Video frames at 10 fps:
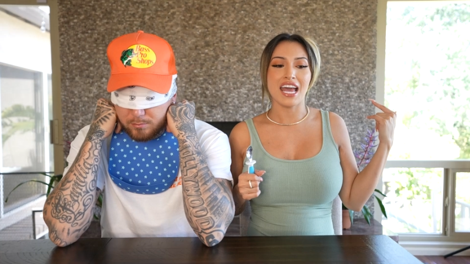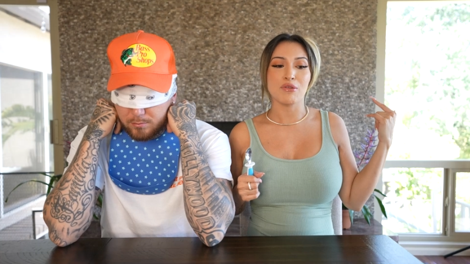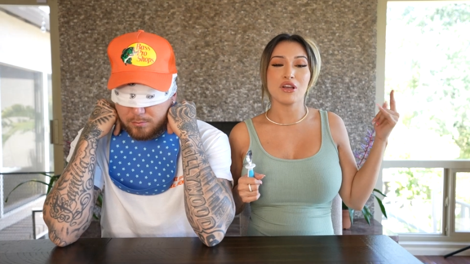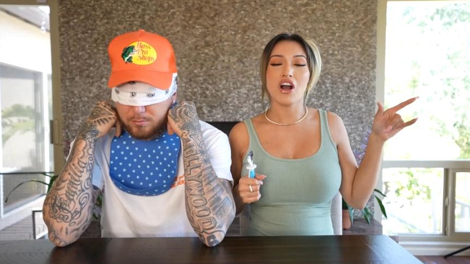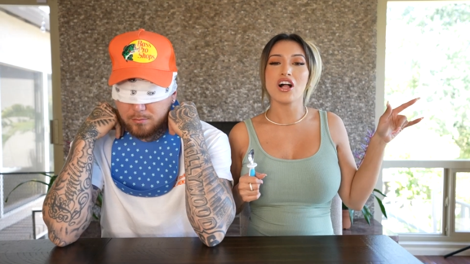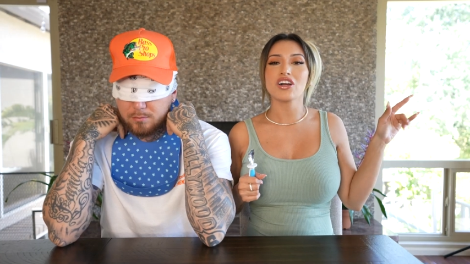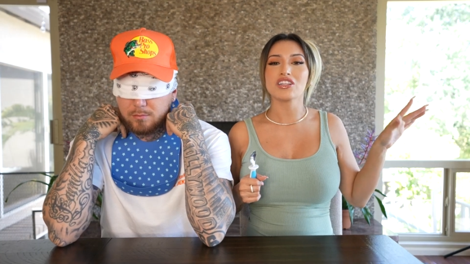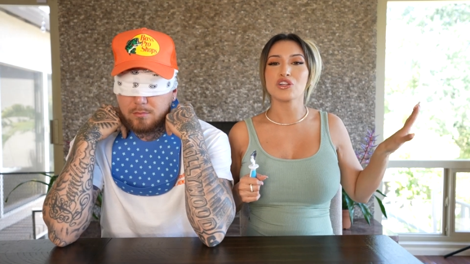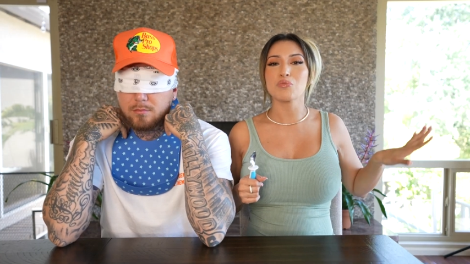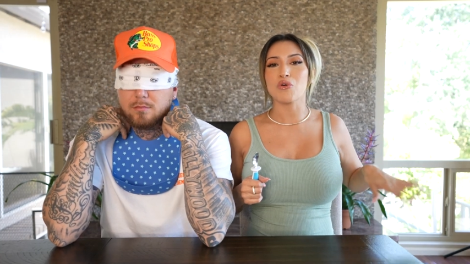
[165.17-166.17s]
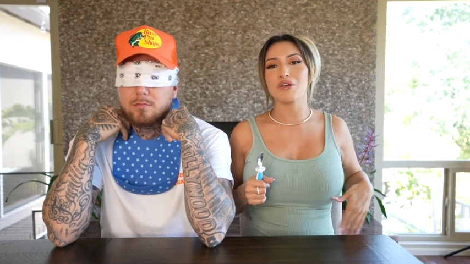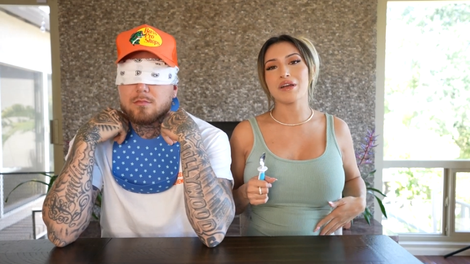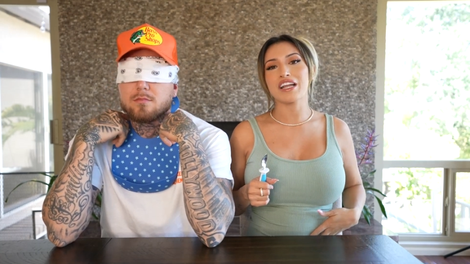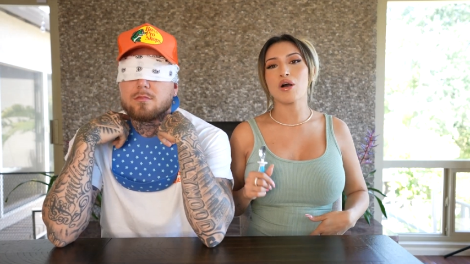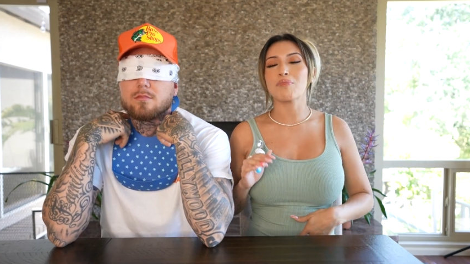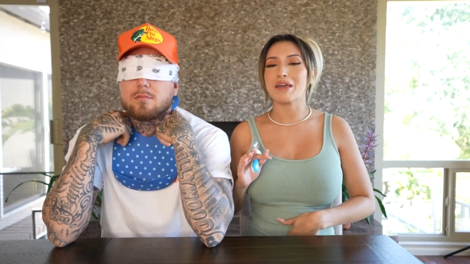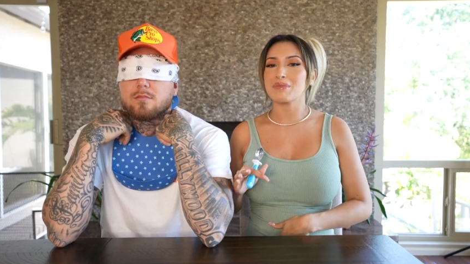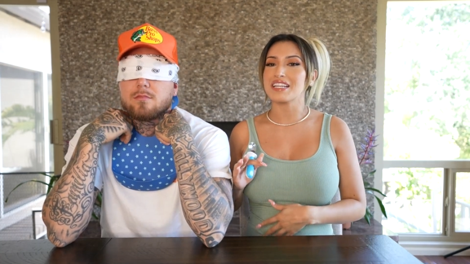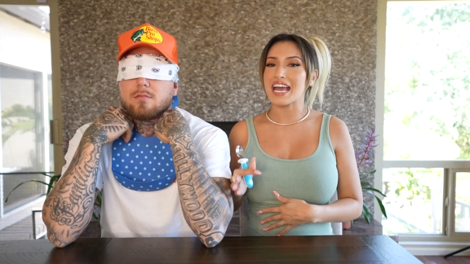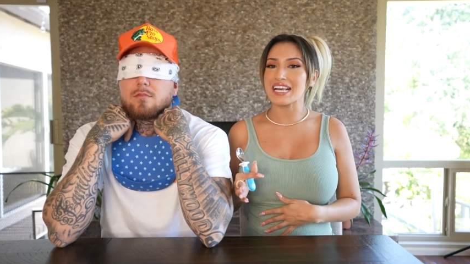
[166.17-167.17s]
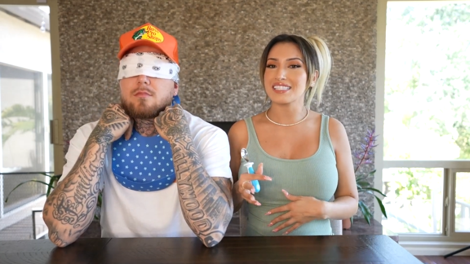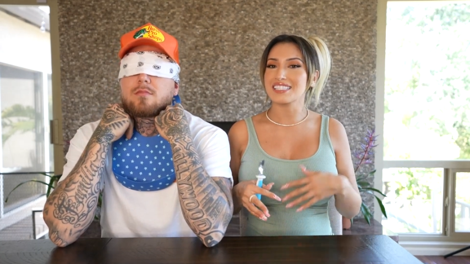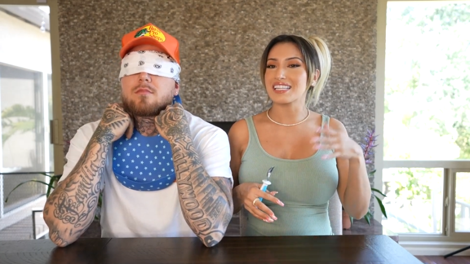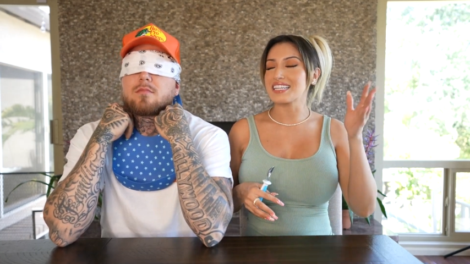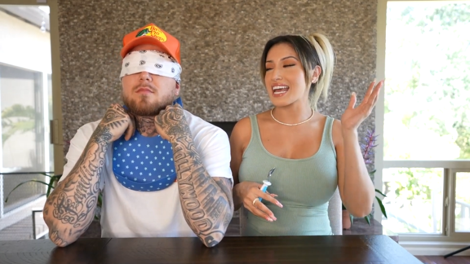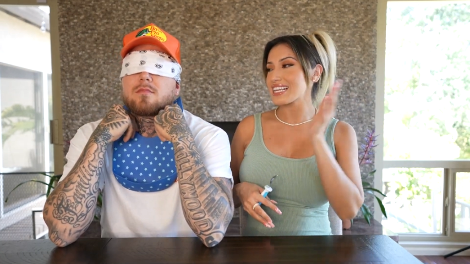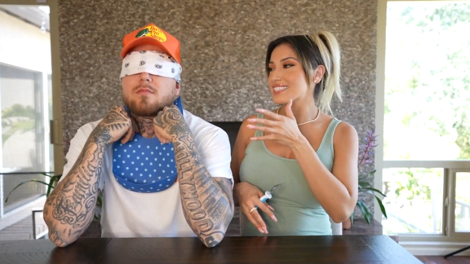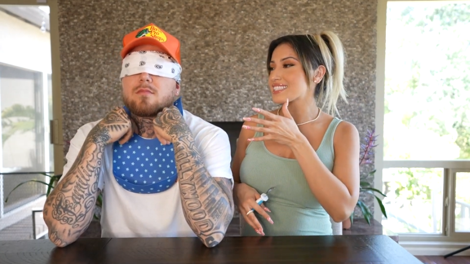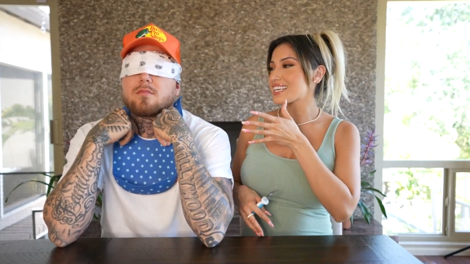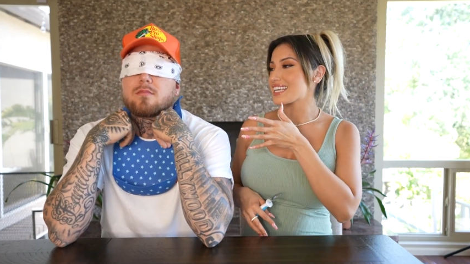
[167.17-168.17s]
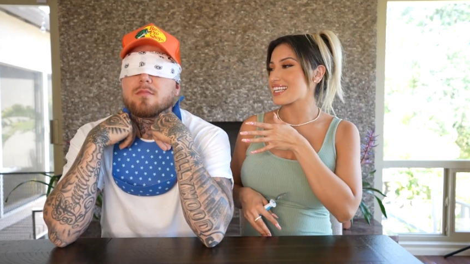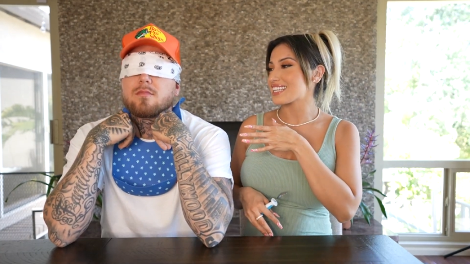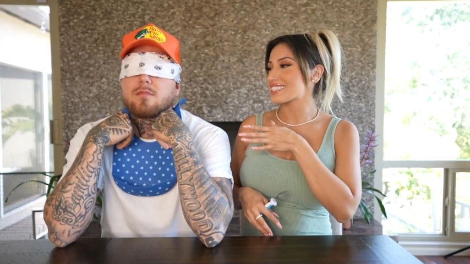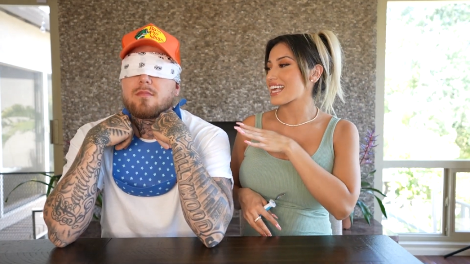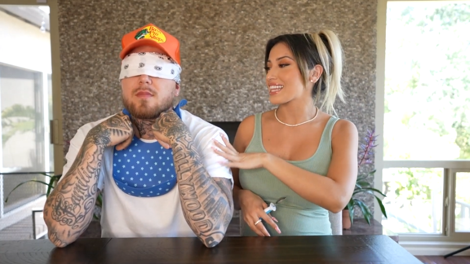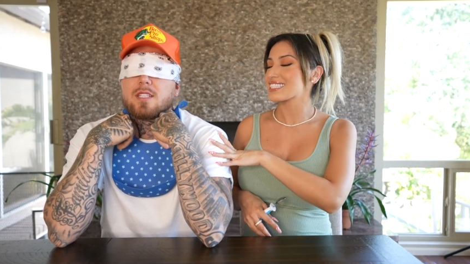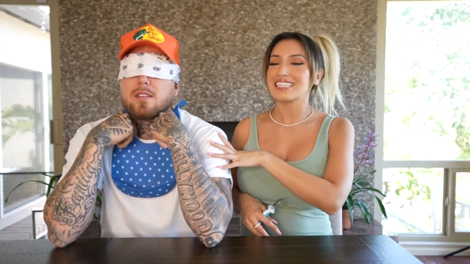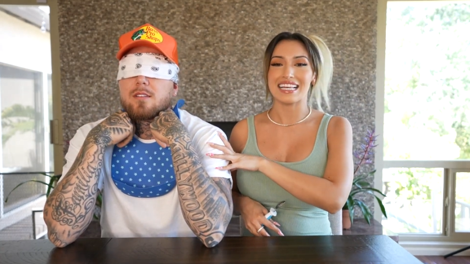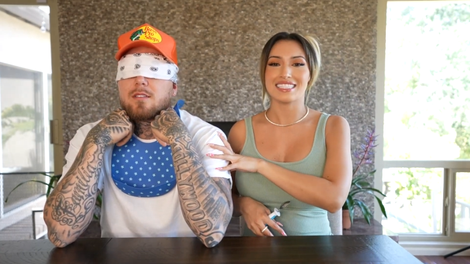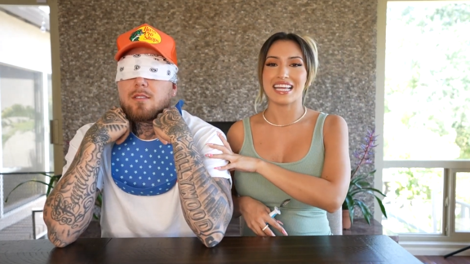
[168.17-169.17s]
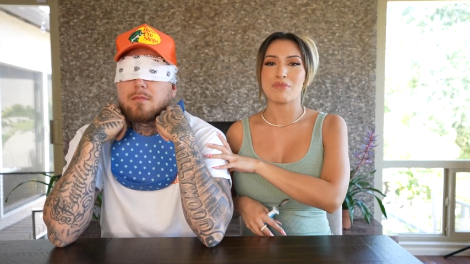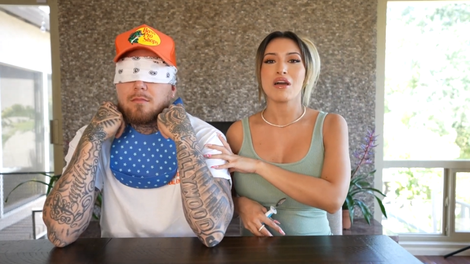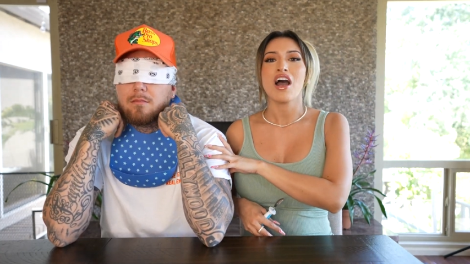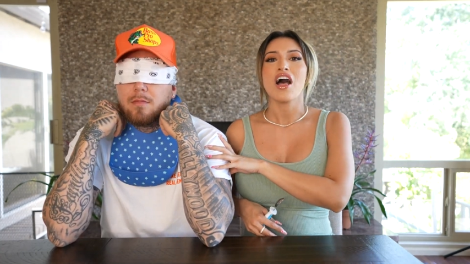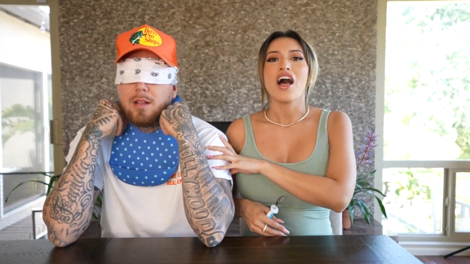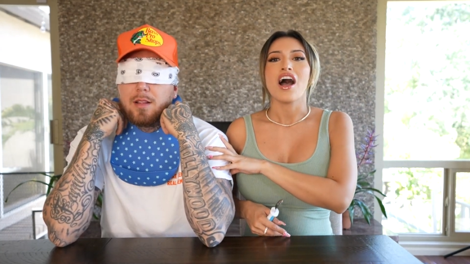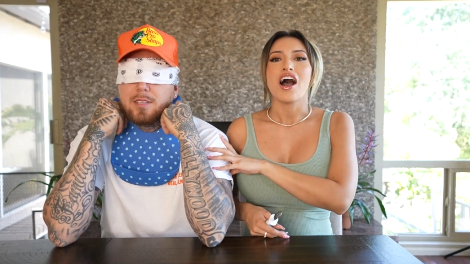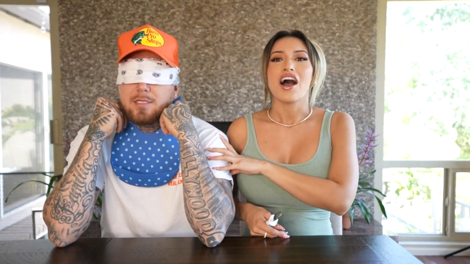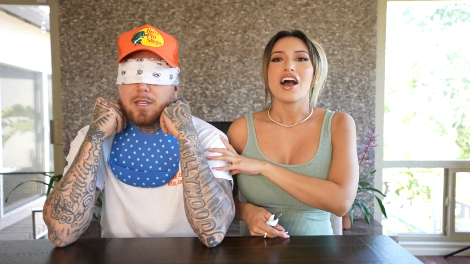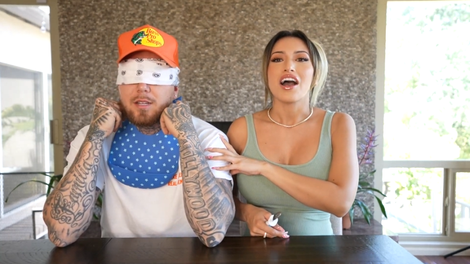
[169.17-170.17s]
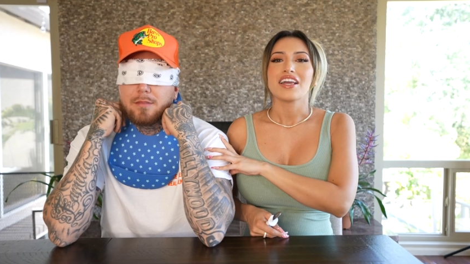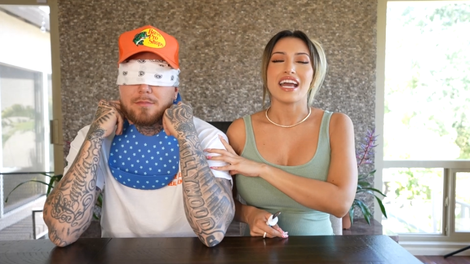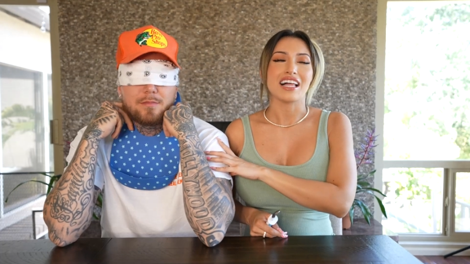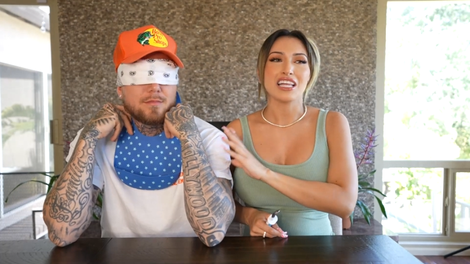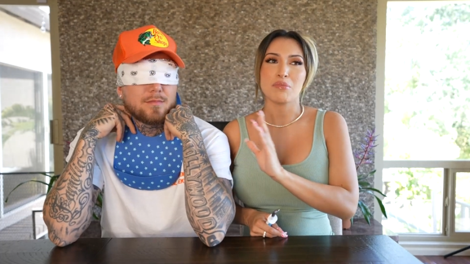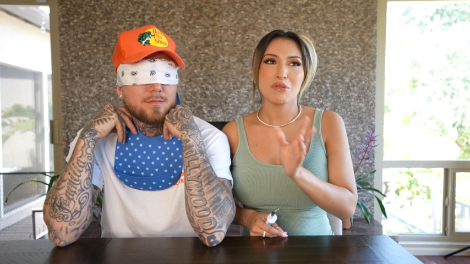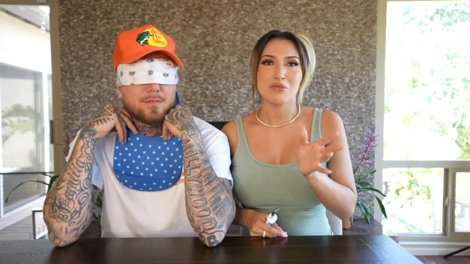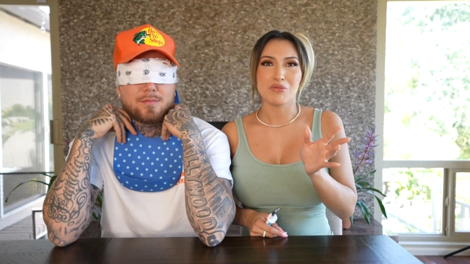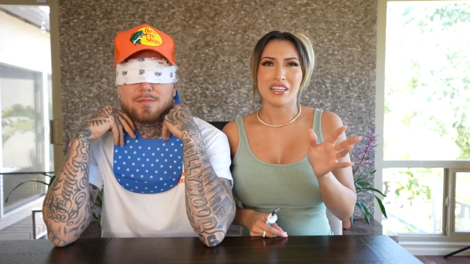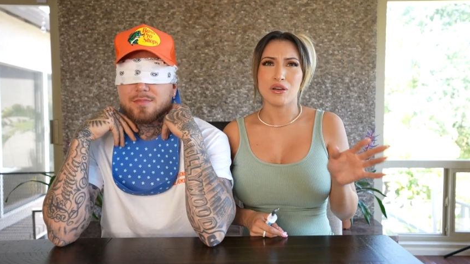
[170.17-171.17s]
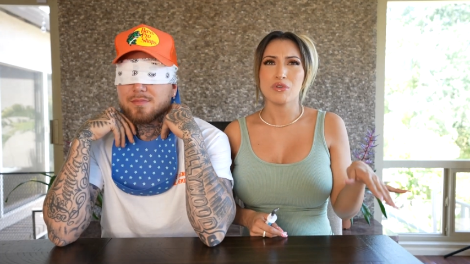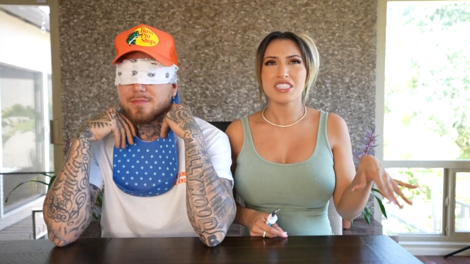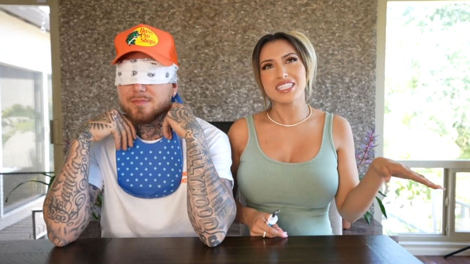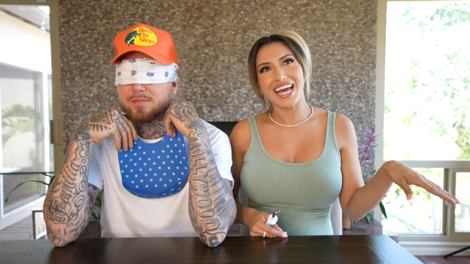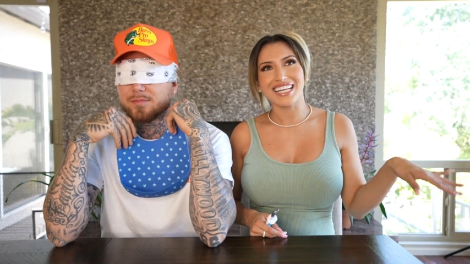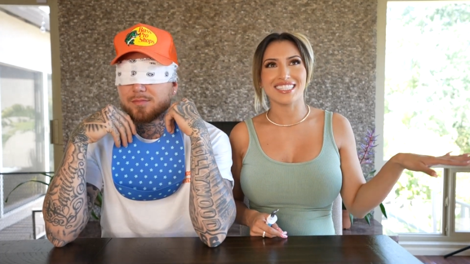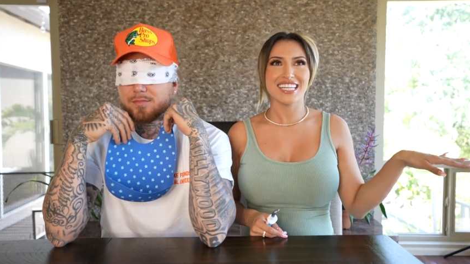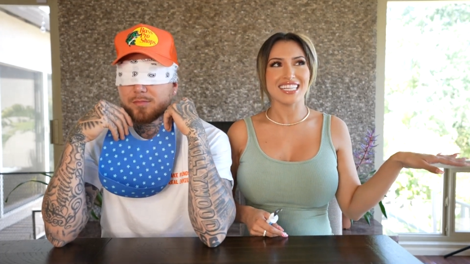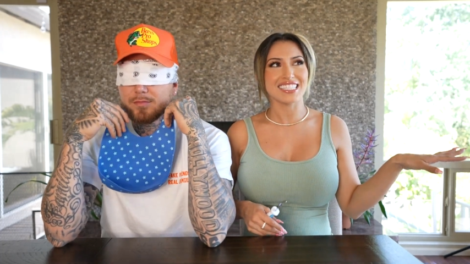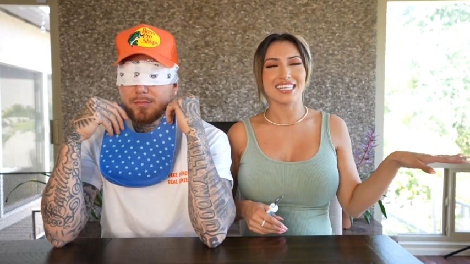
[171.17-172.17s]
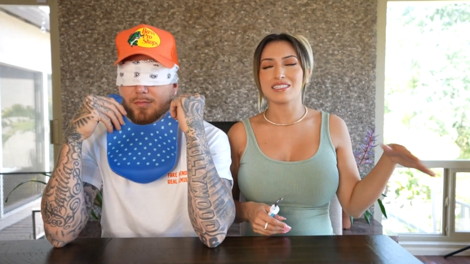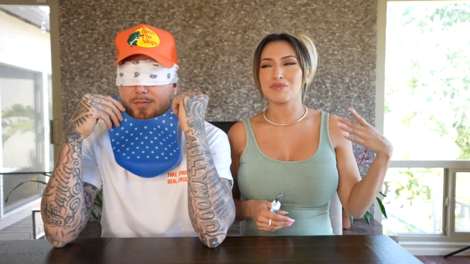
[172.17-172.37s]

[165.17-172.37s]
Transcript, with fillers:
Speaker 1: and we call our little boy right now Baby Ness. Ness is Kellen's last name. My last name. Yeah, a lot of people were like, what's Ness? Ness, Ness.